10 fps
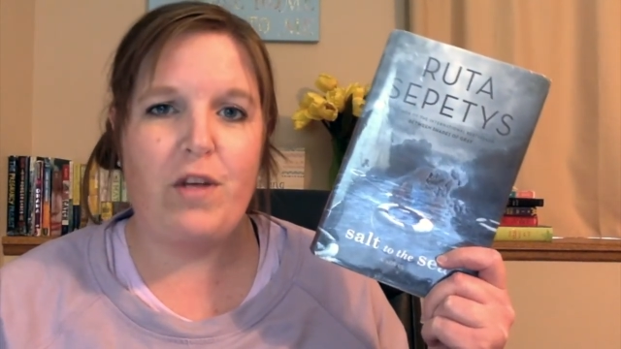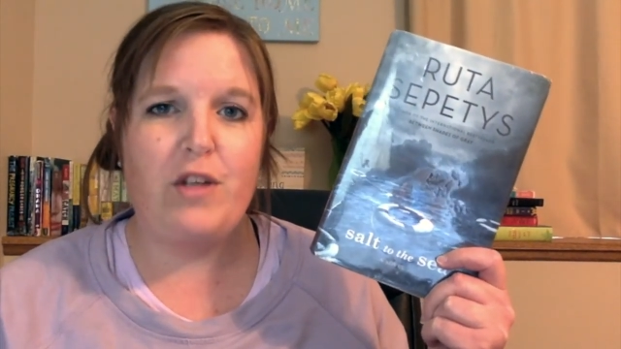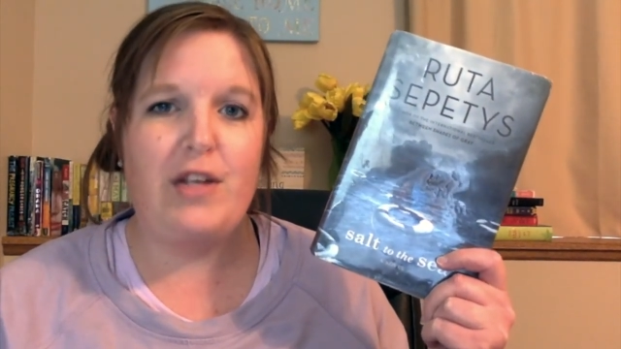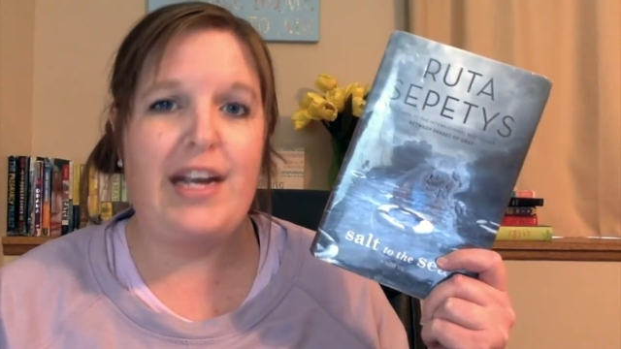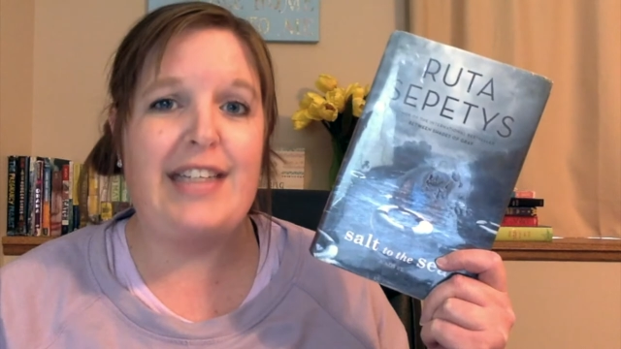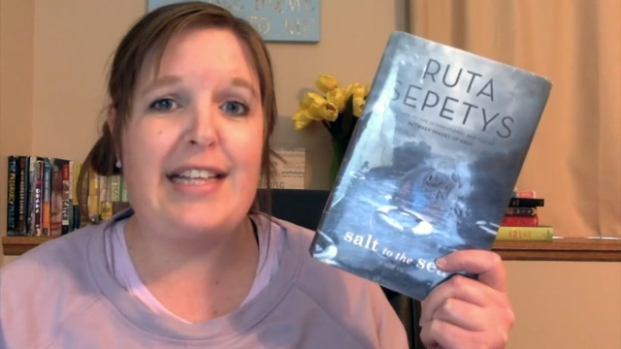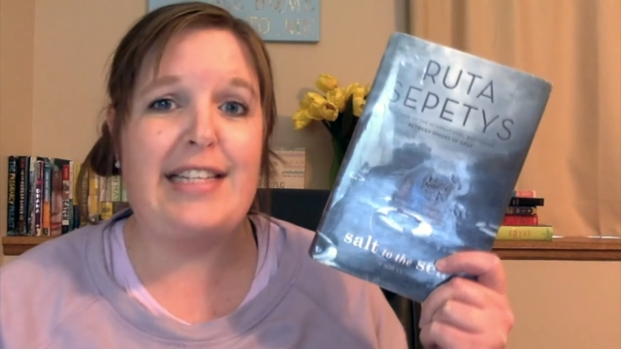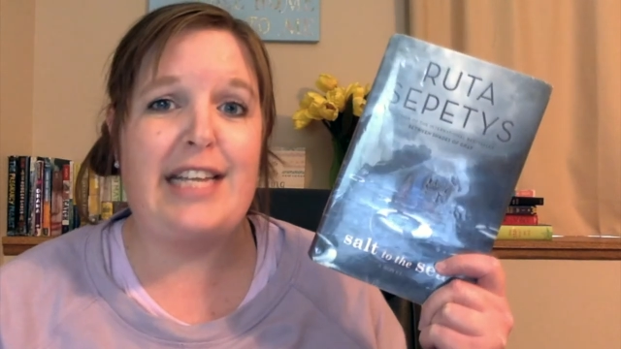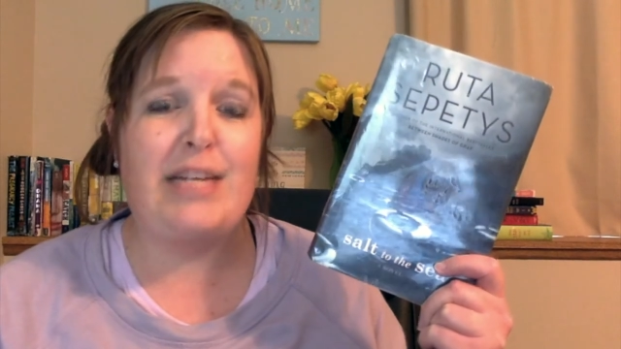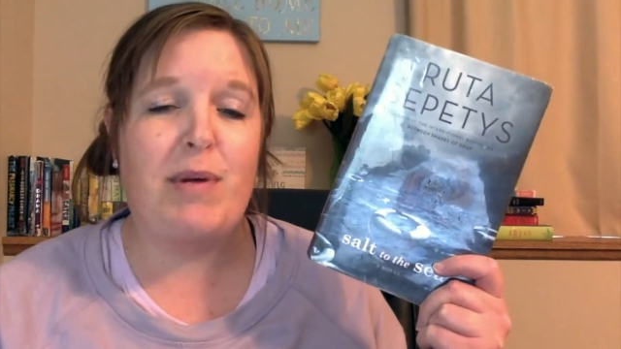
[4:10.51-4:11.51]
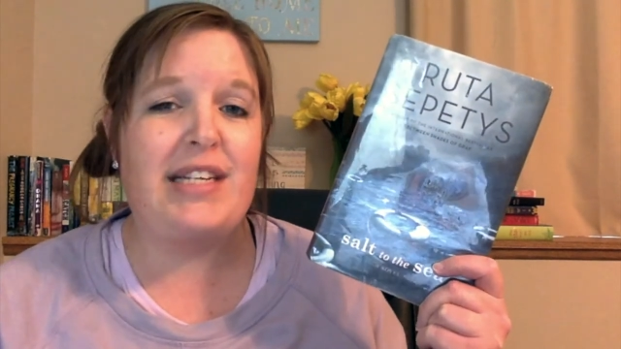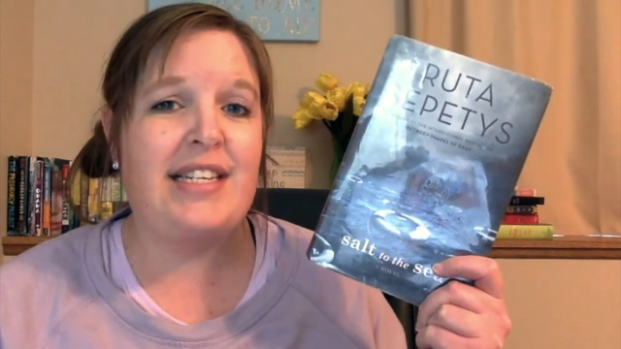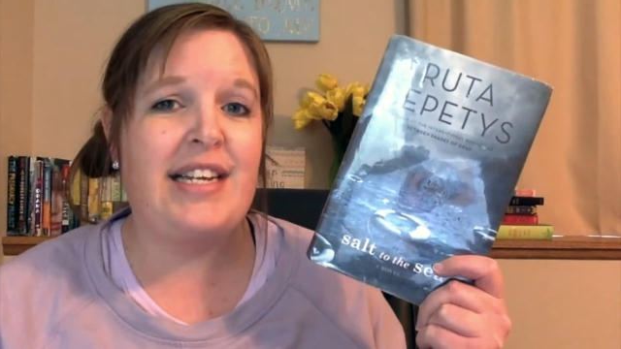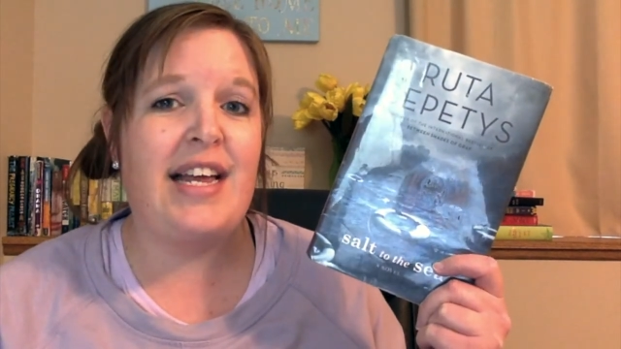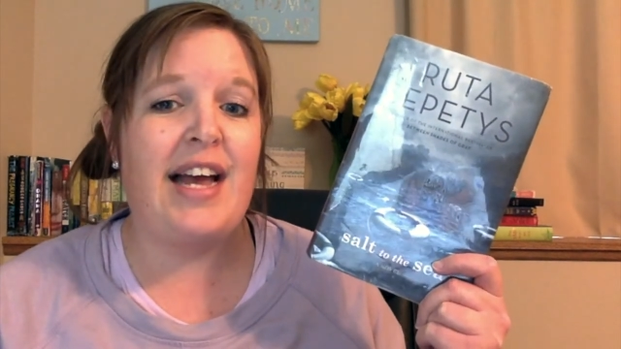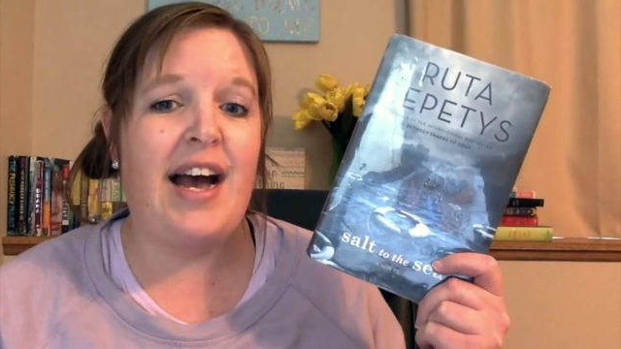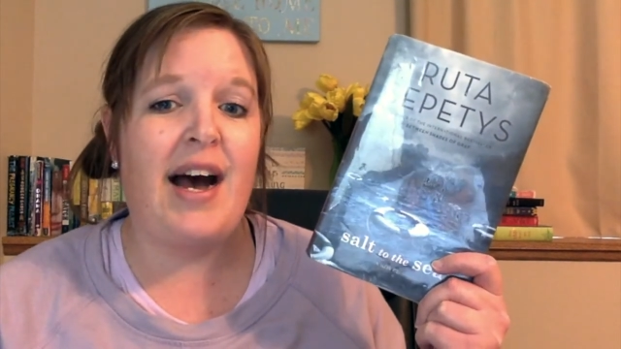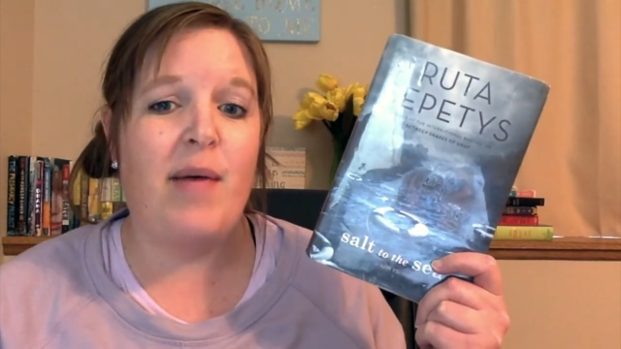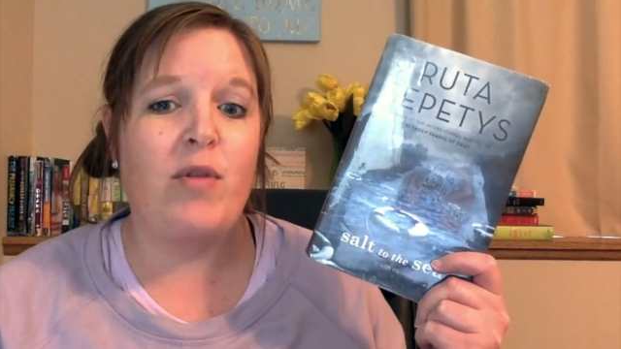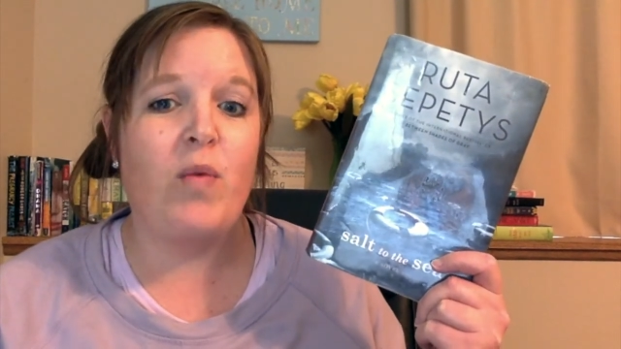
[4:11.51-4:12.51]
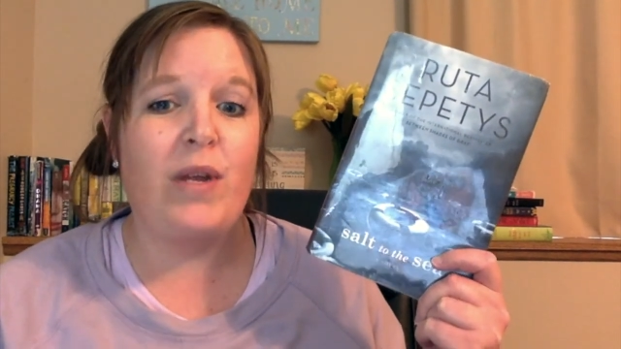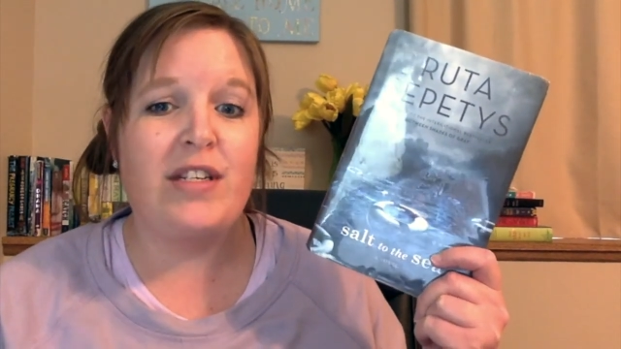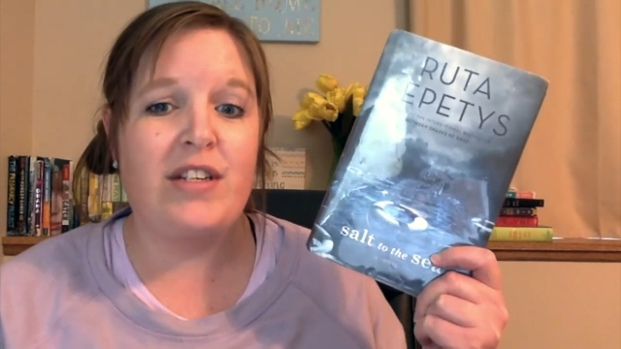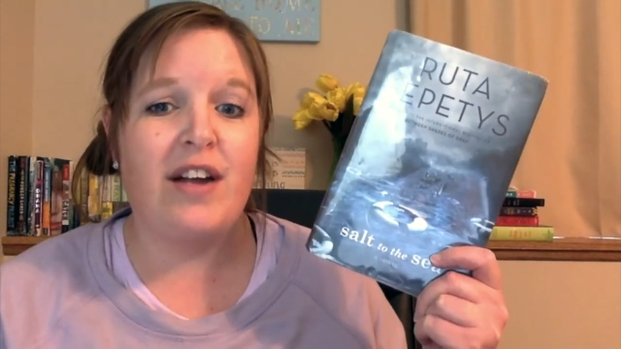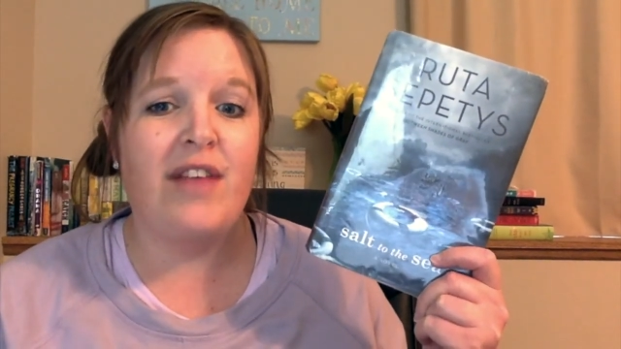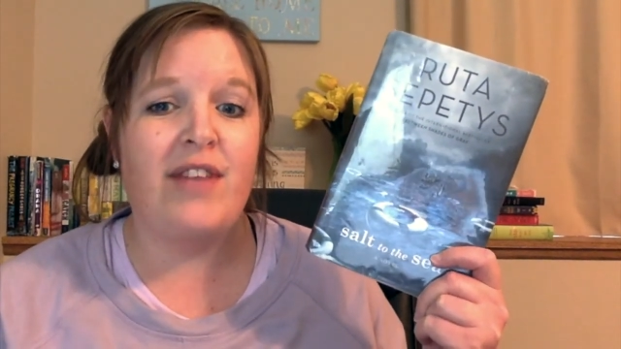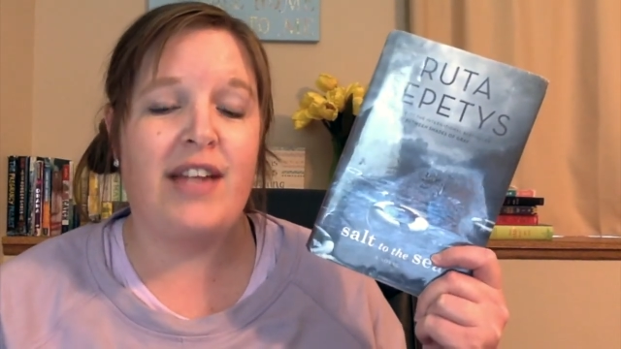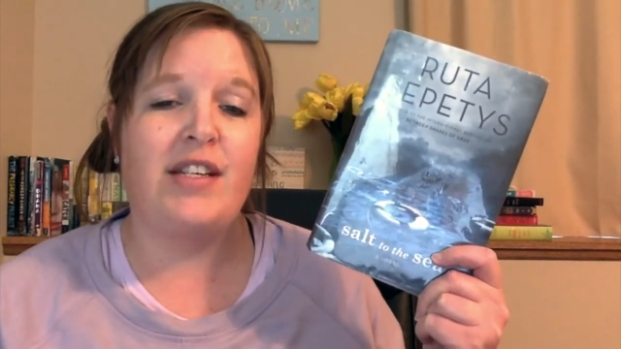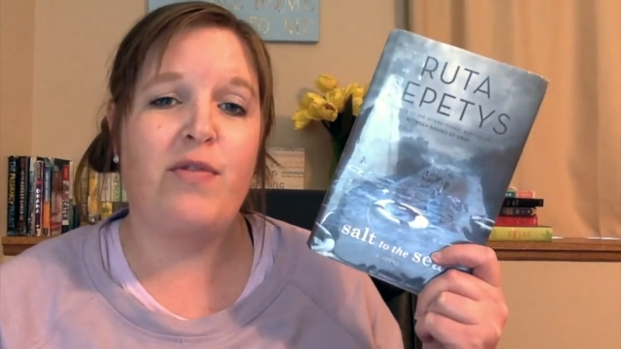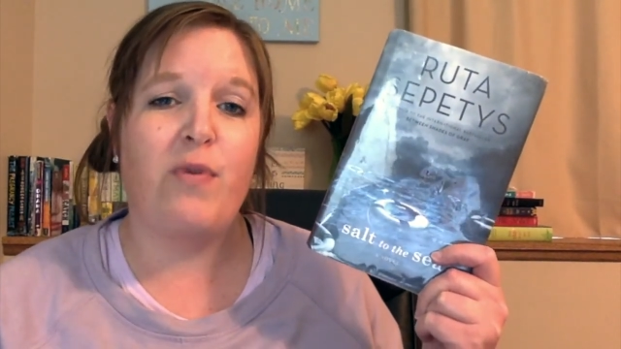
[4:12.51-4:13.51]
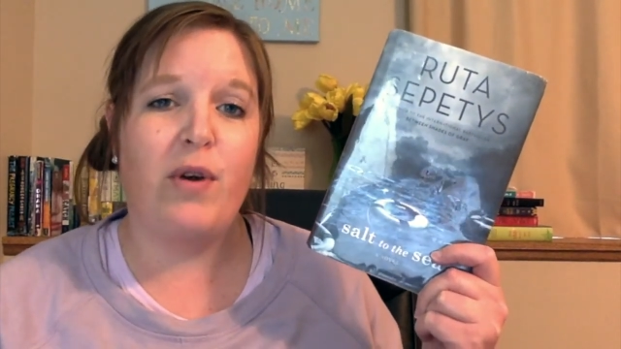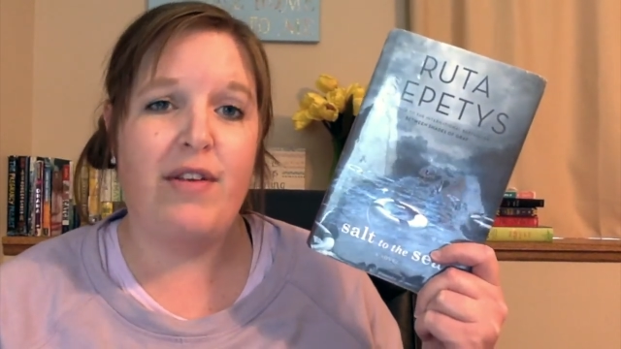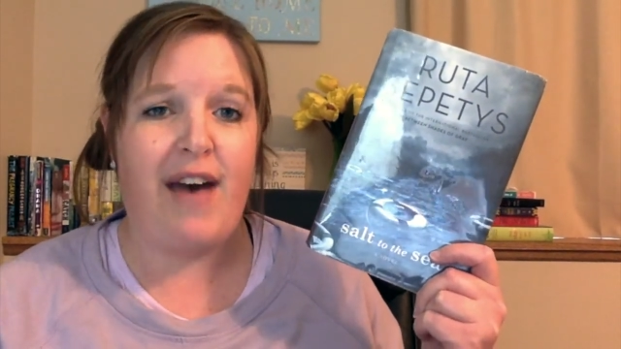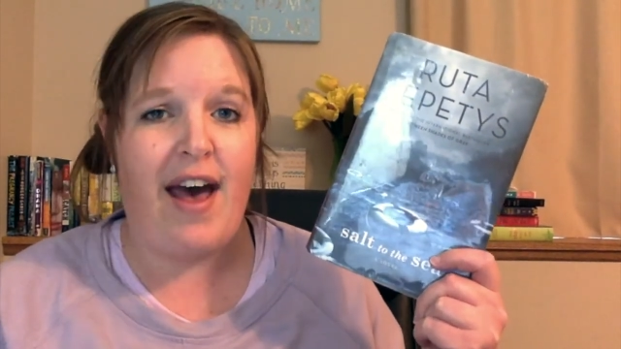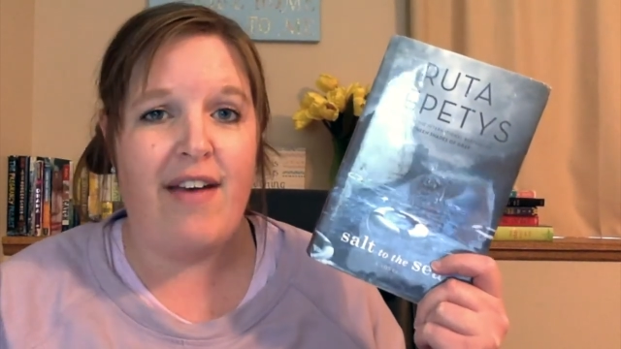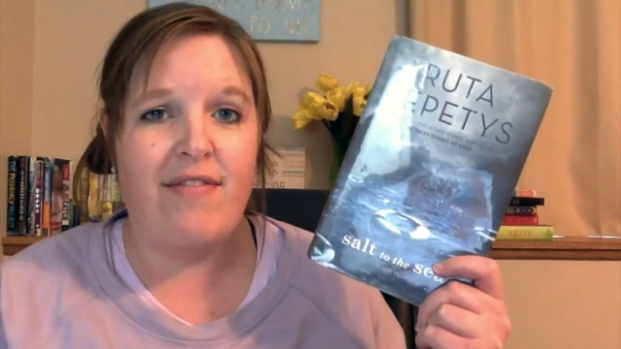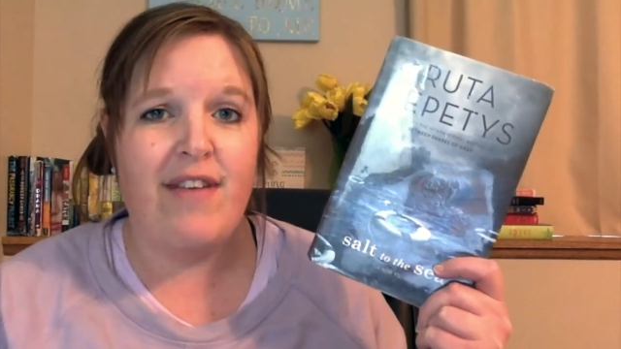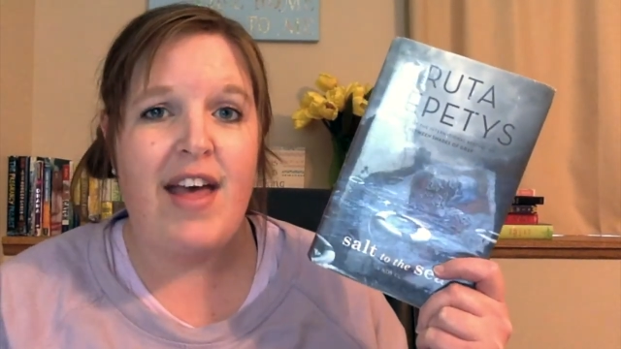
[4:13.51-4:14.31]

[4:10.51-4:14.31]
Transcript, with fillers: So like I said, this takes place in um, the winter of 1945.